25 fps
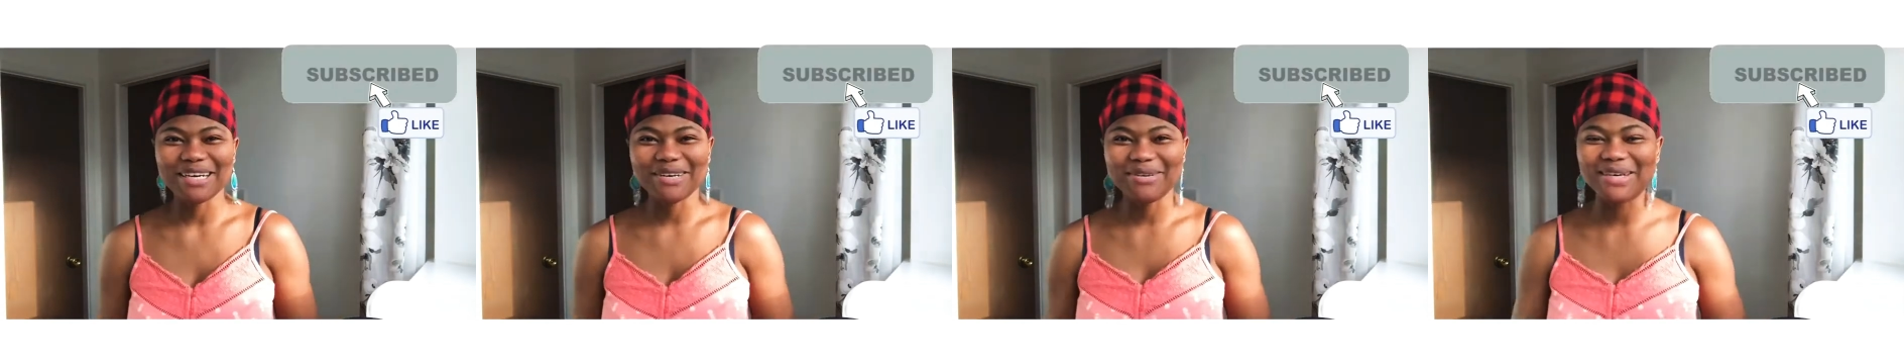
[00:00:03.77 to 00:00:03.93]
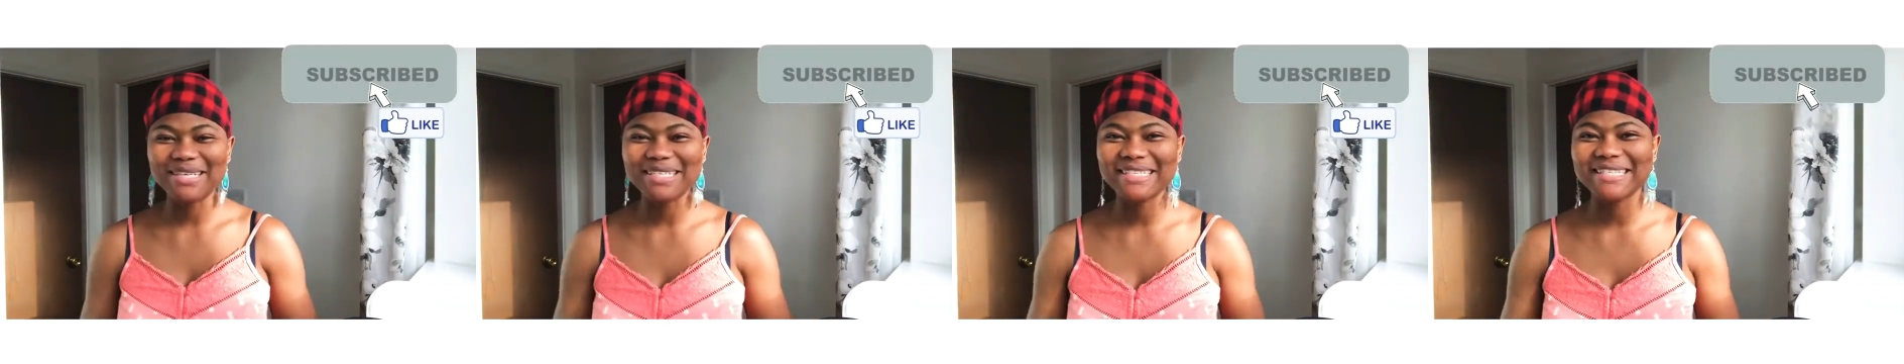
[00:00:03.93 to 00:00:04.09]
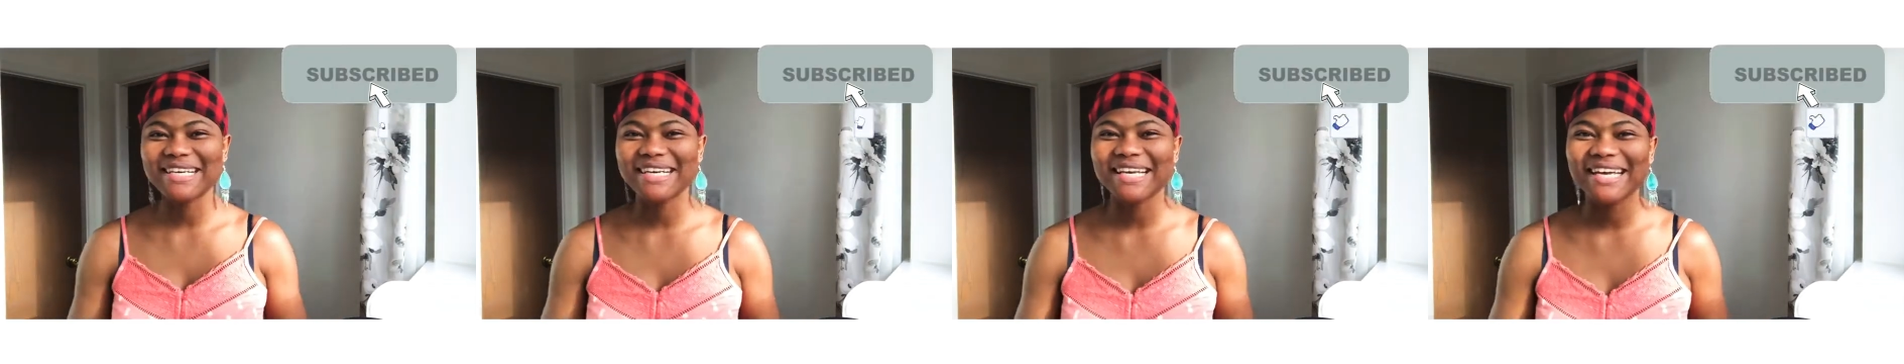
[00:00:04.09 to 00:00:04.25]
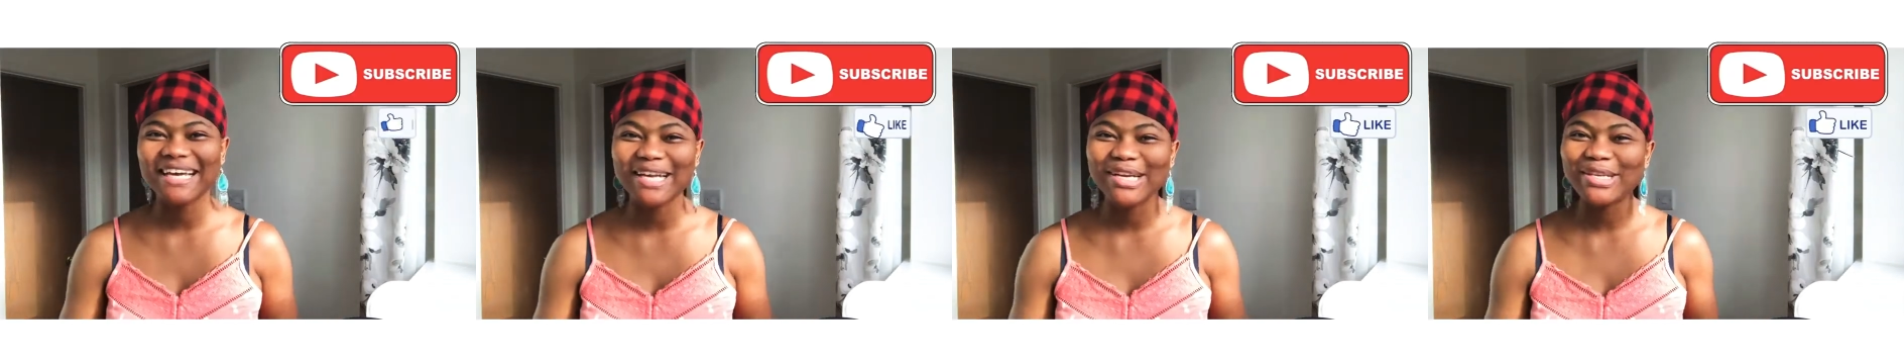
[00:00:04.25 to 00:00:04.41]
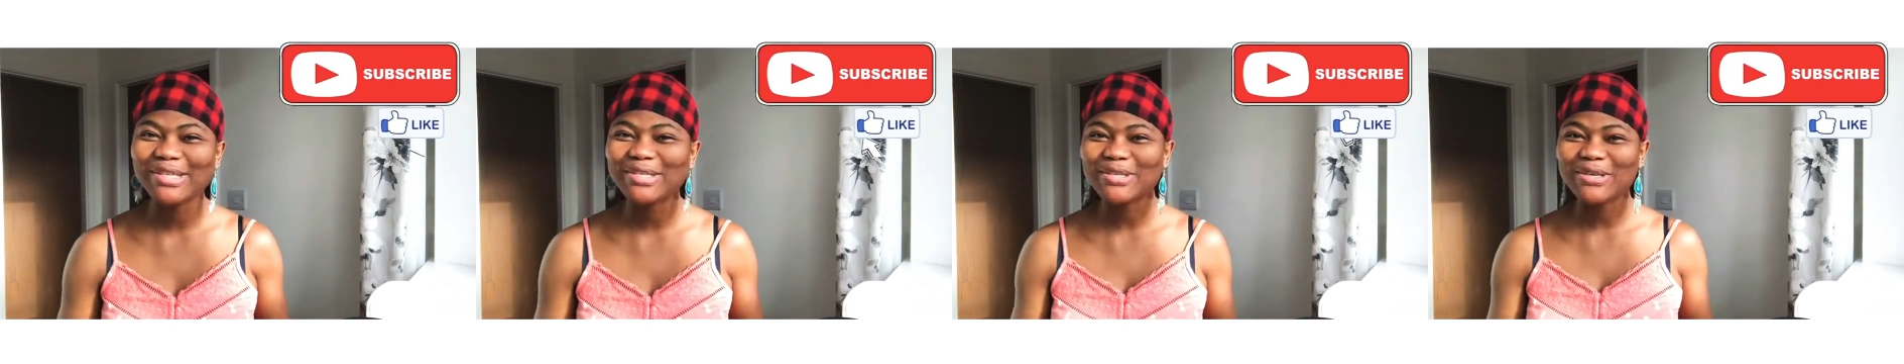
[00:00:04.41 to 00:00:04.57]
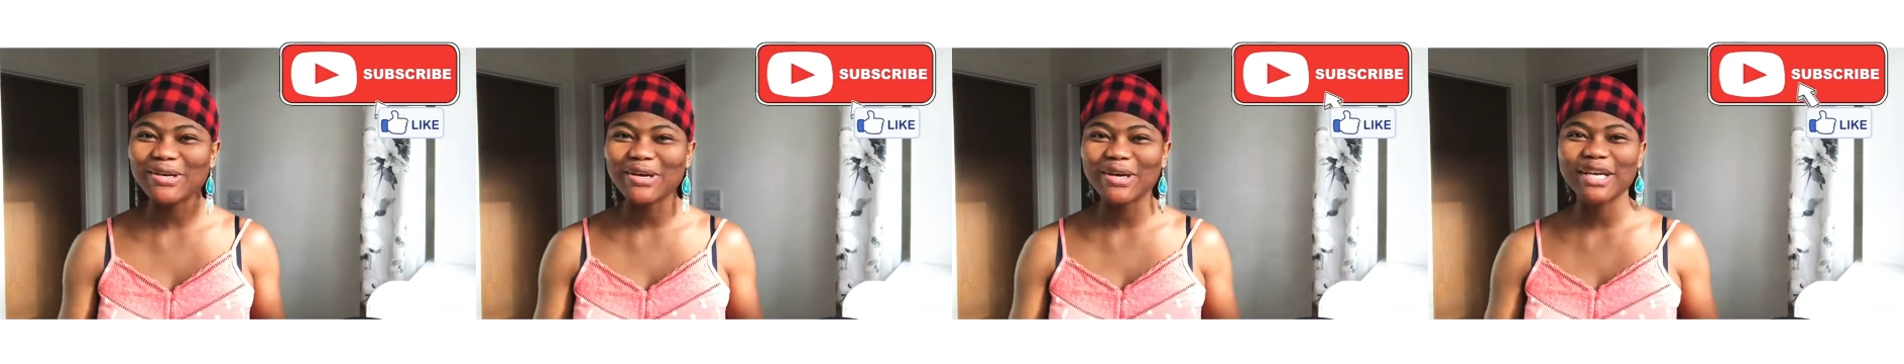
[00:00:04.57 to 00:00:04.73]
Once again,
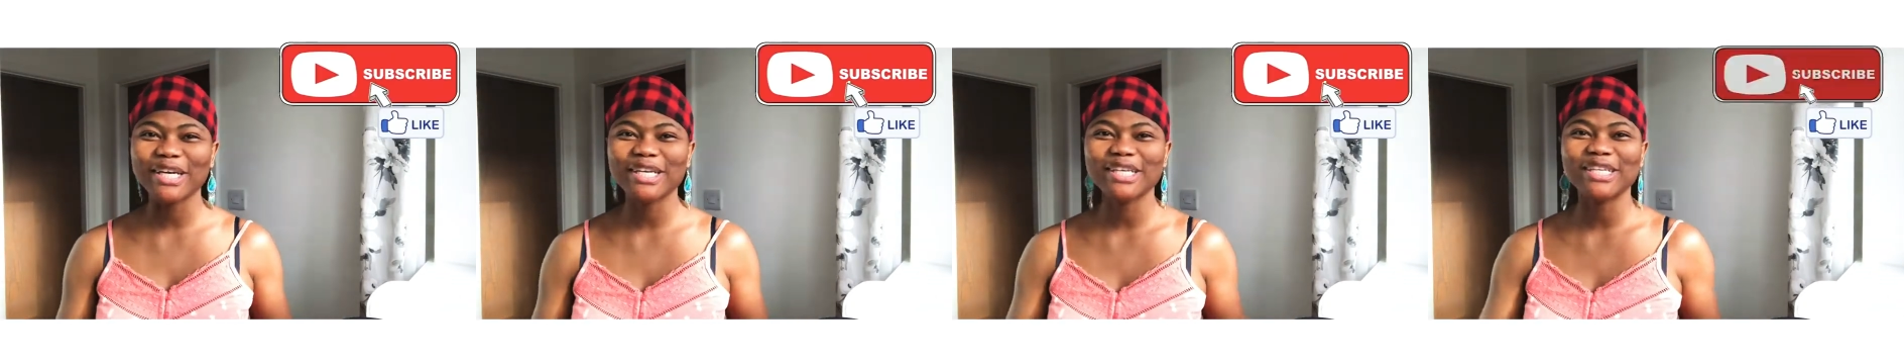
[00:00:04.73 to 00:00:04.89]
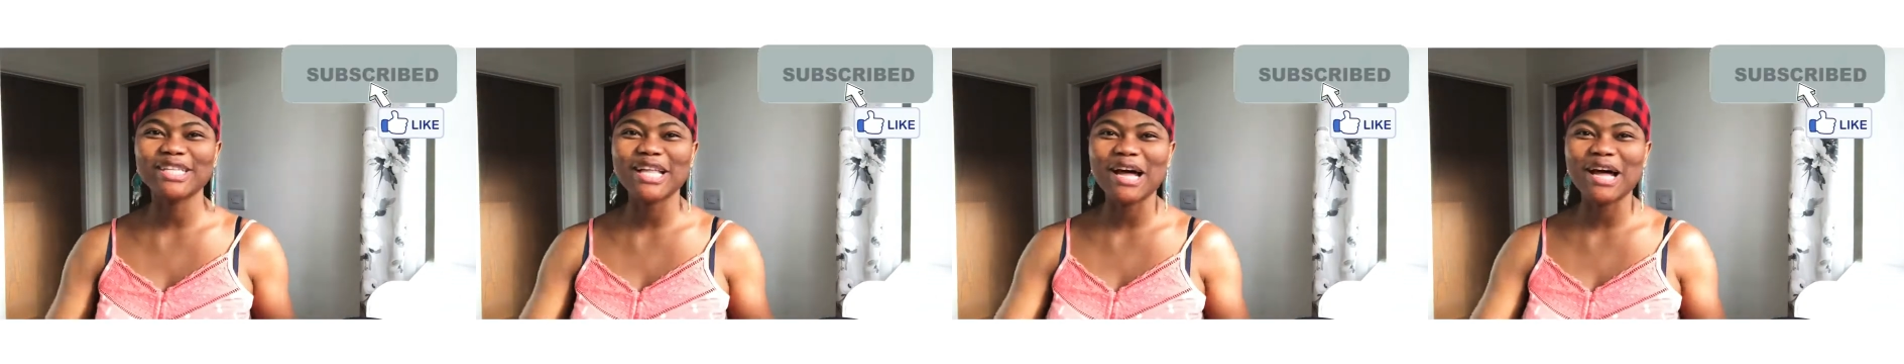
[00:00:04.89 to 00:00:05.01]
it's your girl